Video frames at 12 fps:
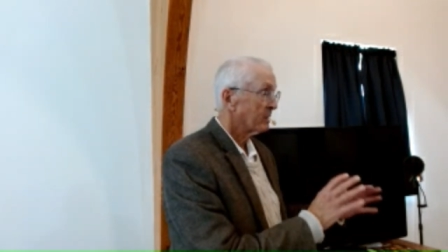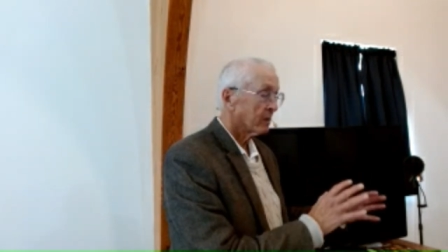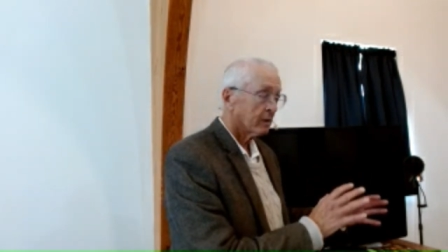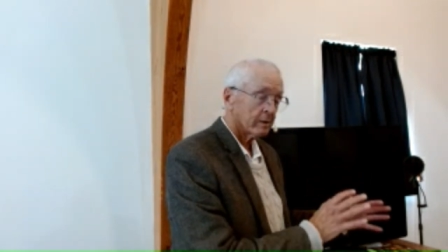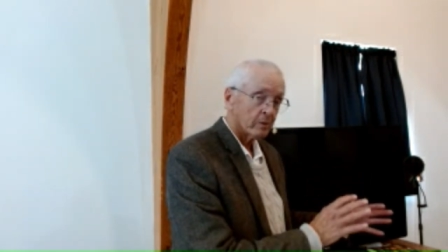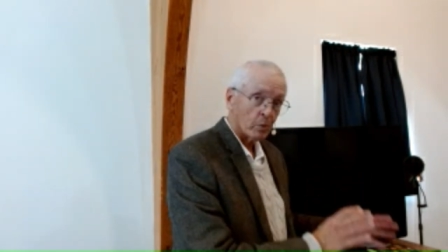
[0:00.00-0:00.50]

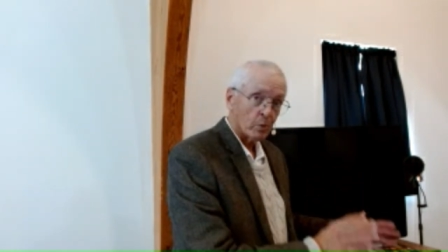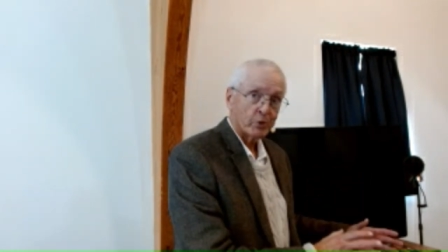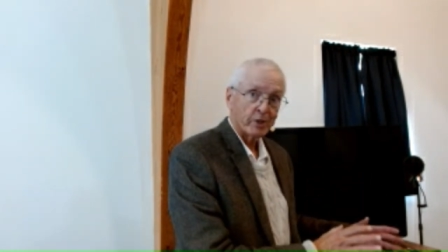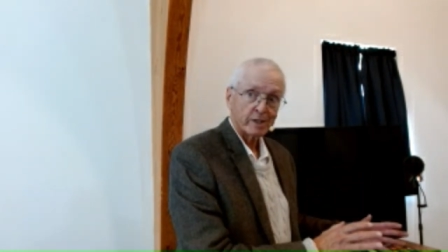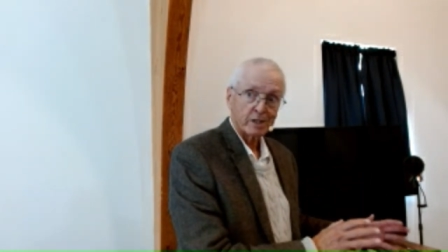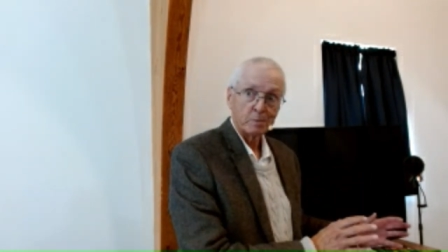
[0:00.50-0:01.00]
uh, Old
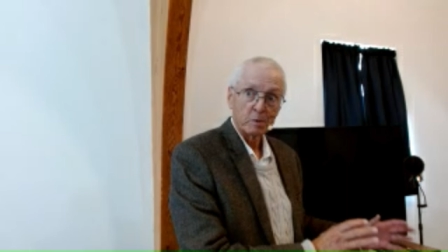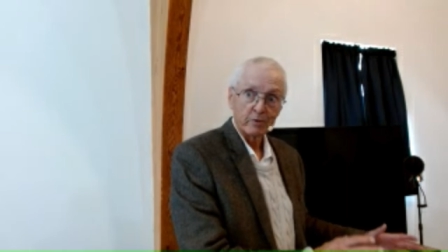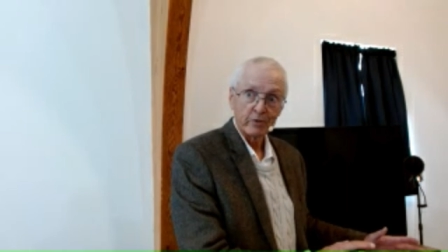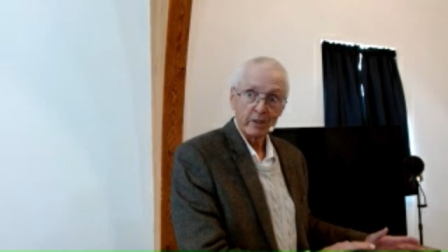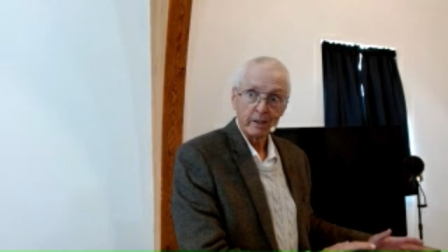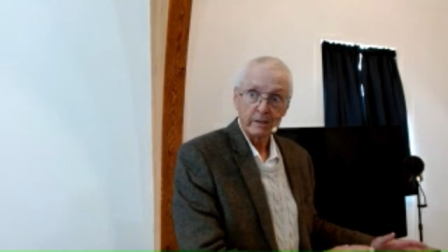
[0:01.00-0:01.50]
Testament
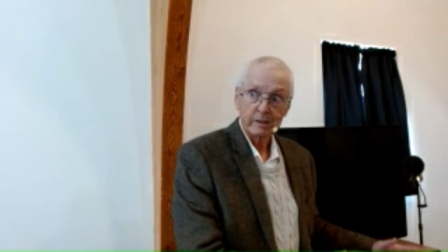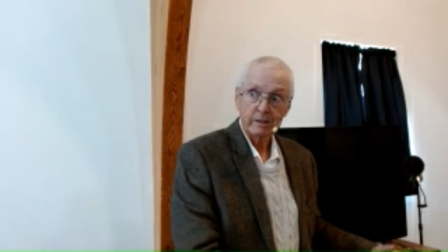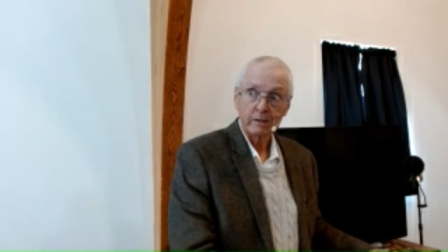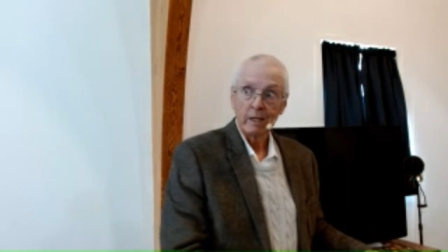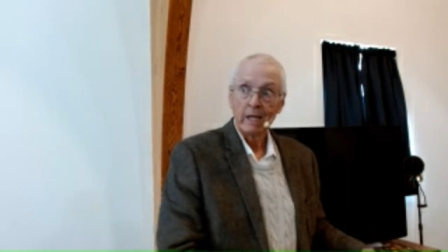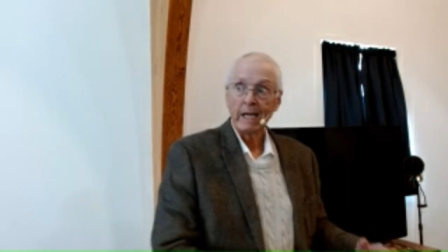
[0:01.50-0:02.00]
events
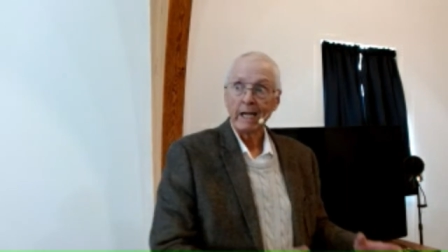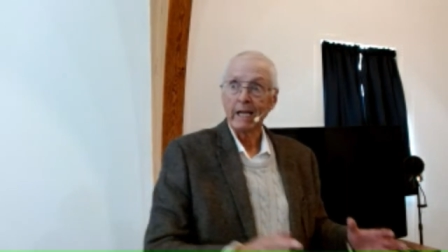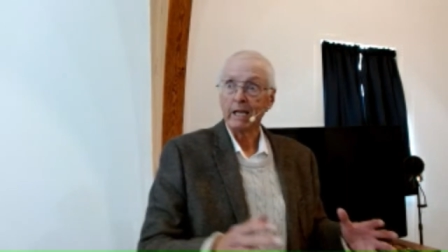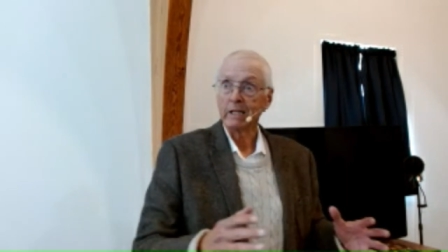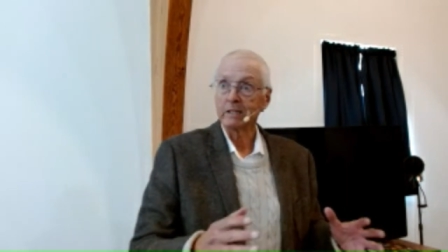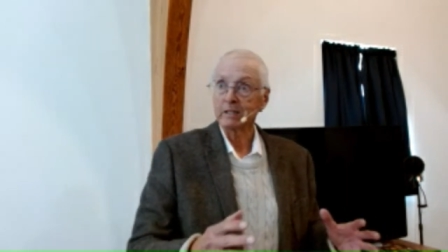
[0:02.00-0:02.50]

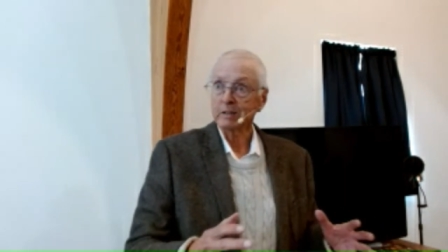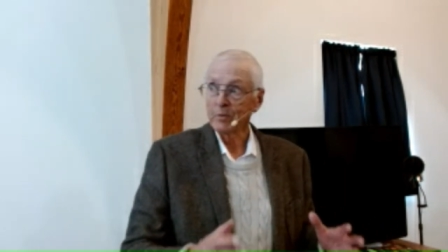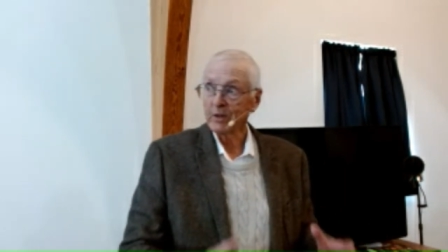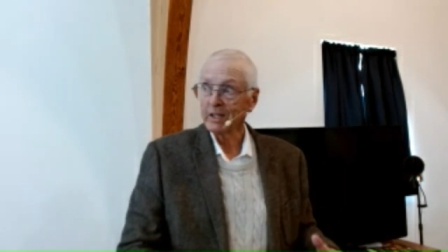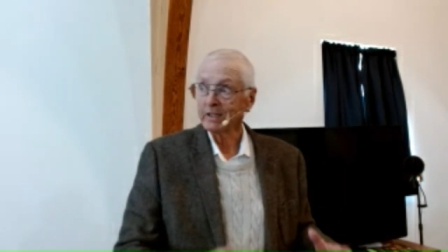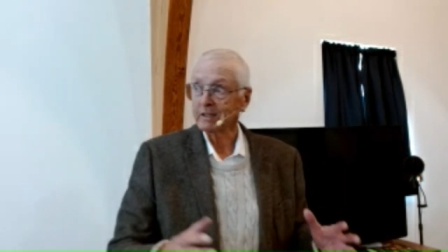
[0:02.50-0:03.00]
and some
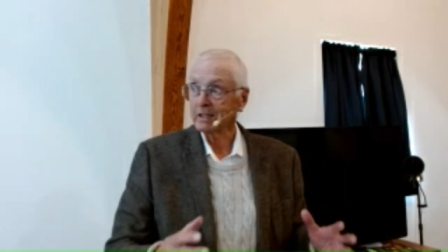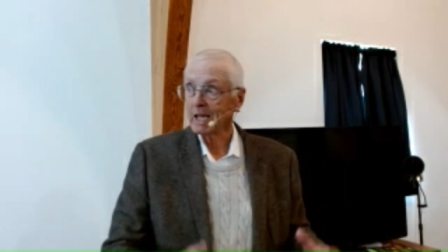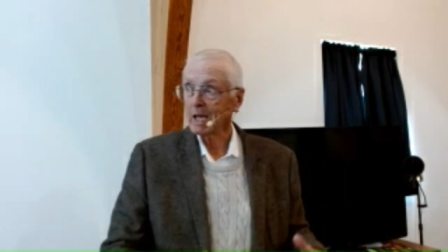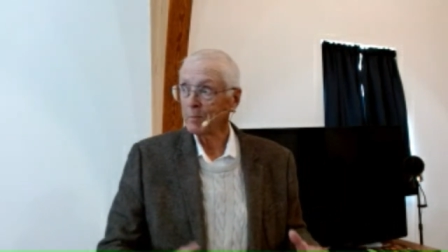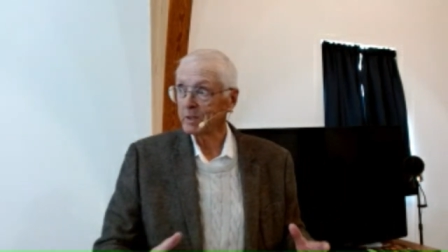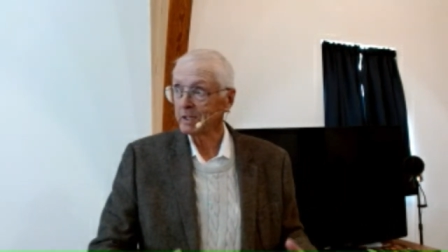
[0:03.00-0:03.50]
things that
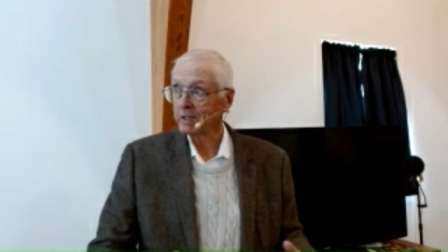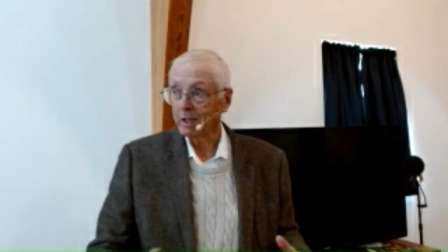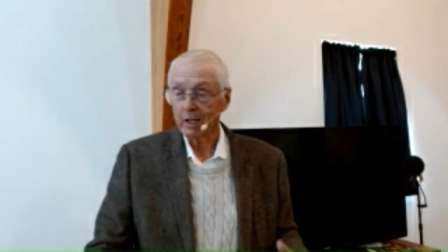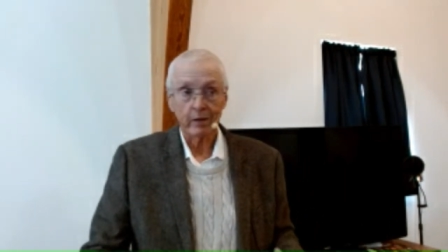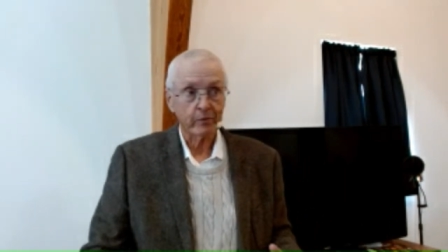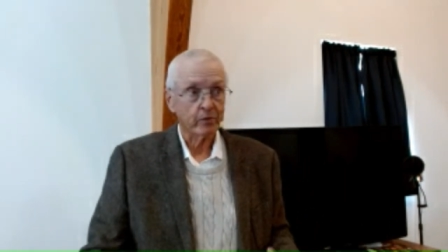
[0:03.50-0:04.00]
happened in the
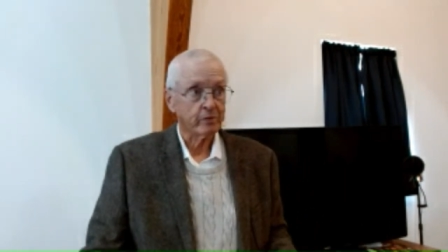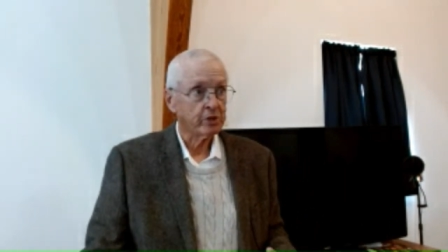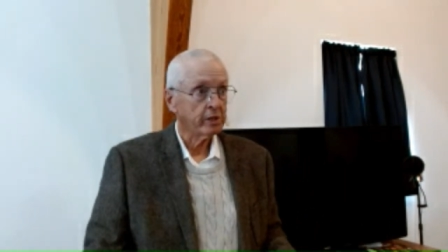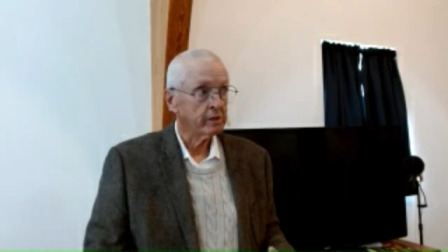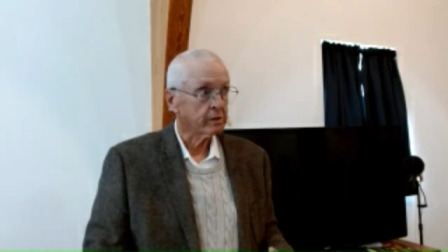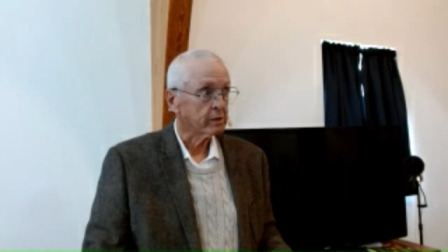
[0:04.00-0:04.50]
life of
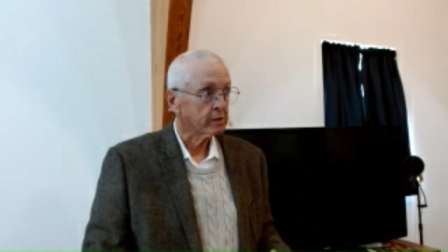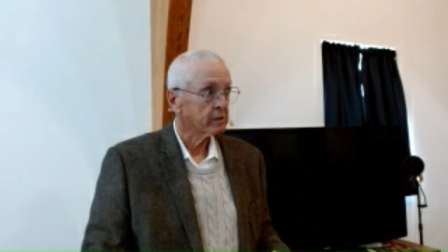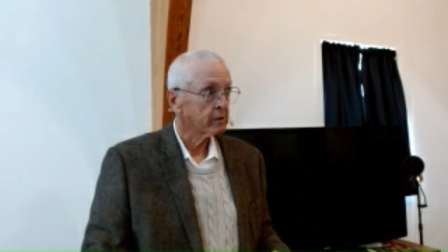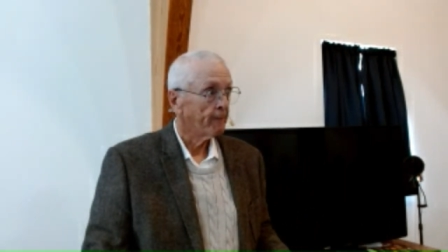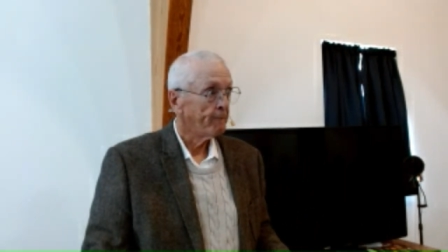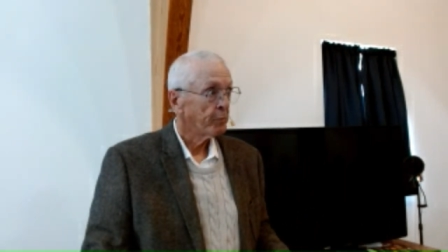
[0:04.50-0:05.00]
Jesus.